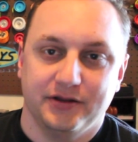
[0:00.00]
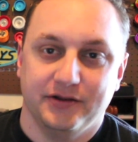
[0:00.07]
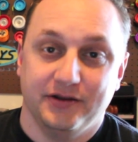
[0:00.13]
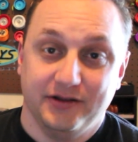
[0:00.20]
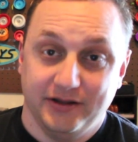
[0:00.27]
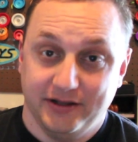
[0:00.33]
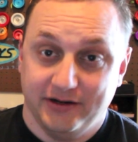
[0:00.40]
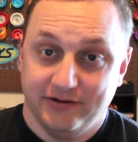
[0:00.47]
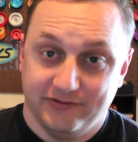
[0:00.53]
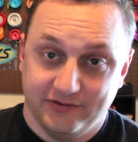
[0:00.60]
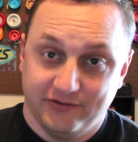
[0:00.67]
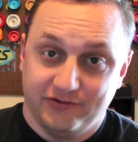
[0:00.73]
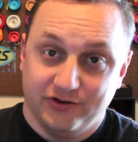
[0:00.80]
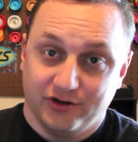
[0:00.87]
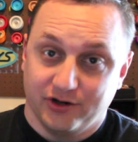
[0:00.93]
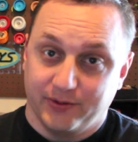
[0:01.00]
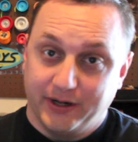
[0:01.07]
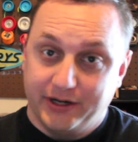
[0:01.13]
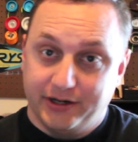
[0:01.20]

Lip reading: It is this yo-yo right